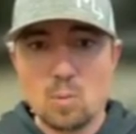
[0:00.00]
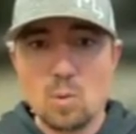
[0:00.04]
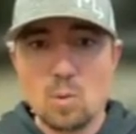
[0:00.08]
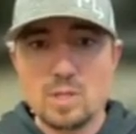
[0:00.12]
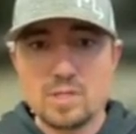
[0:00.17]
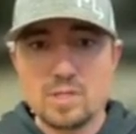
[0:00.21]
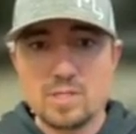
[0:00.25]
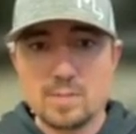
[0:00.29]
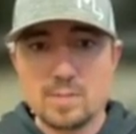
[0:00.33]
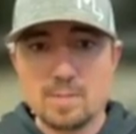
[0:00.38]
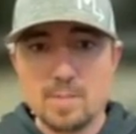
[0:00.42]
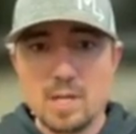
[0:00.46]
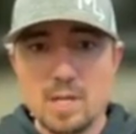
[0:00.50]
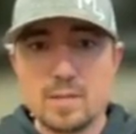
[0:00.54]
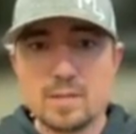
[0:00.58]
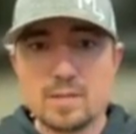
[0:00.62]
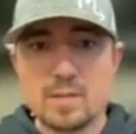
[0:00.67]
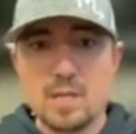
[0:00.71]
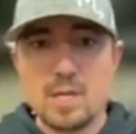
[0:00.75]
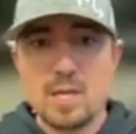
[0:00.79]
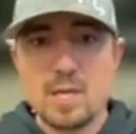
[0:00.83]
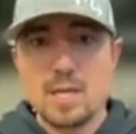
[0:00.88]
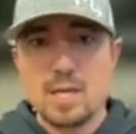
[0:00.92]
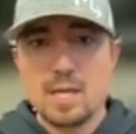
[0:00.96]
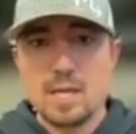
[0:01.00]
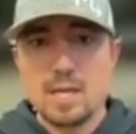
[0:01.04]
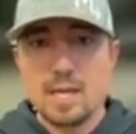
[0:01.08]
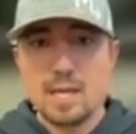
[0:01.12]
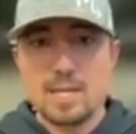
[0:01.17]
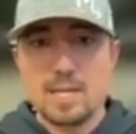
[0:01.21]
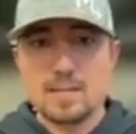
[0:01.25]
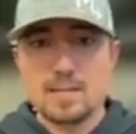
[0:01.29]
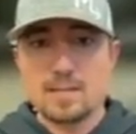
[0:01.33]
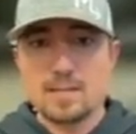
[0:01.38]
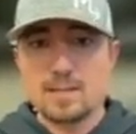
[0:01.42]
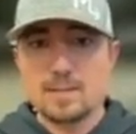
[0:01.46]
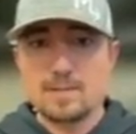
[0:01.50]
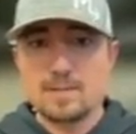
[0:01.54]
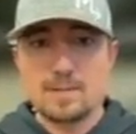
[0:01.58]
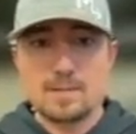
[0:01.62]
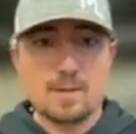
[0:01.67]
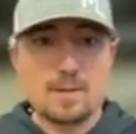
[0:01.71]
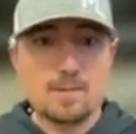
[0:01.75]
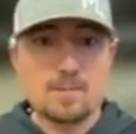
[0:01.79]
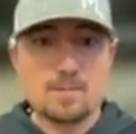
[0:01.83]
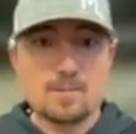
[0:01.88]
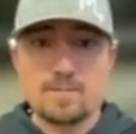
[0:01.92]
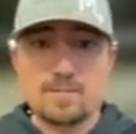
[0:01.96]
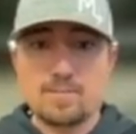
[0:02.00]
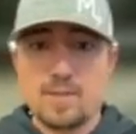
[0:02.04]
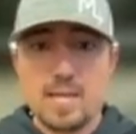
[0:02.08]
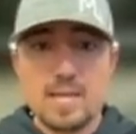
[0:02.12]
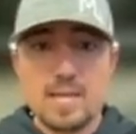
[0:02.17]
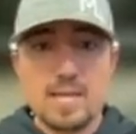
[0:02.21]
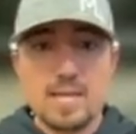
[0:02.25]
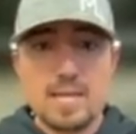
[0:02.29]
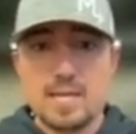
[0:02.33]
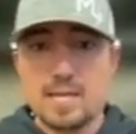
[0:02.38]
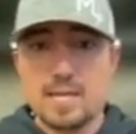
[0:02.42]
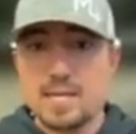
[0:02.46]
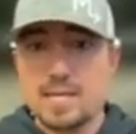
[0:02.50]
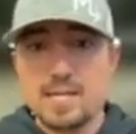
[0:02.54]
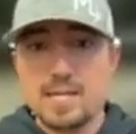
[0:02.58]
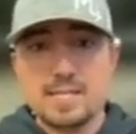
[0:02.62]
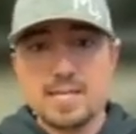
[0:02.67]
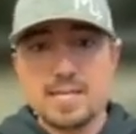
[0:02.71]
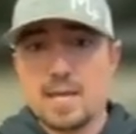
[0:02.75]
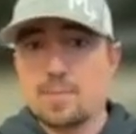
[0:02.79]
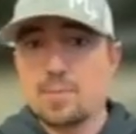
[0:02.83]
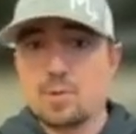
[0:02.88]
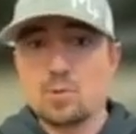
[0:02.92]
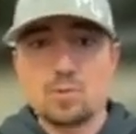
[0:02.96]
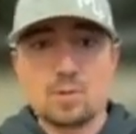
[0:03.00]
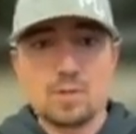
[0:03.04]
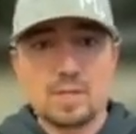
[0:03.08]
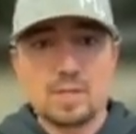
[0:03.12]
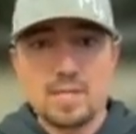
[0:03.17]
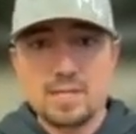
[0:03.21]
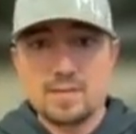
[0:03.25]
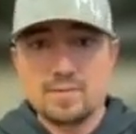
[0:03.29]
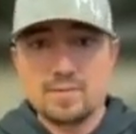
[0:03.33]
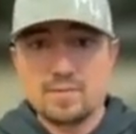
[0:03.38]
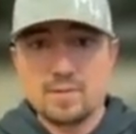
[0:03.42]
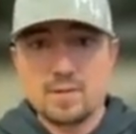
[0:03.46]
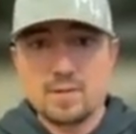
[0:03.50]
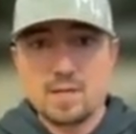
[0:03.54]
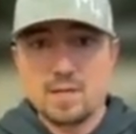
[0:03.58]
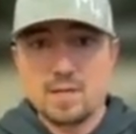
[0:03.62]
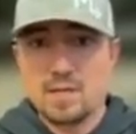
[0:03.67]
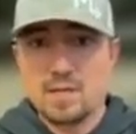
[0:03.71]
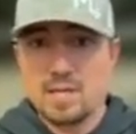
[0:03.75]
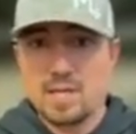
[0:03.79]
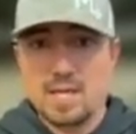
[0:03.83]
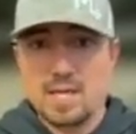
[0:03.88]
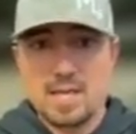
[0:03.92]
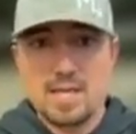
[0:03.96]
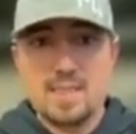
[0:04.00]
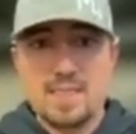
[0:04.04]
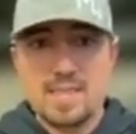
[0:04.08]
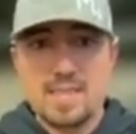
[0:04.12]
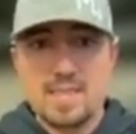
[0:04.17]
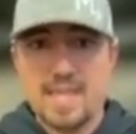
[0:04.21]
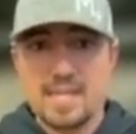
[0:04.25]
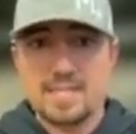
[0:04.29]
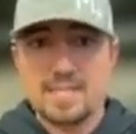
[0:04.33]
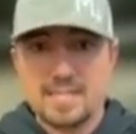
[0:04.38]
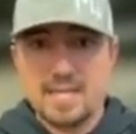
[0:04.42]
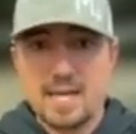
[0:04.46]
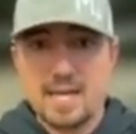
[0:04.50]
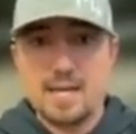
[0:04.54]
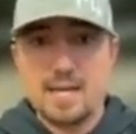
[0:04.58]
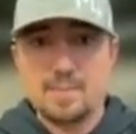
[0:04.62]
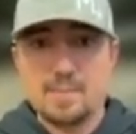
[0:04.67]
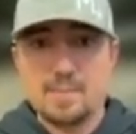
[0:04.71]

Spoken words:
once a month. And they get any type of relief in that time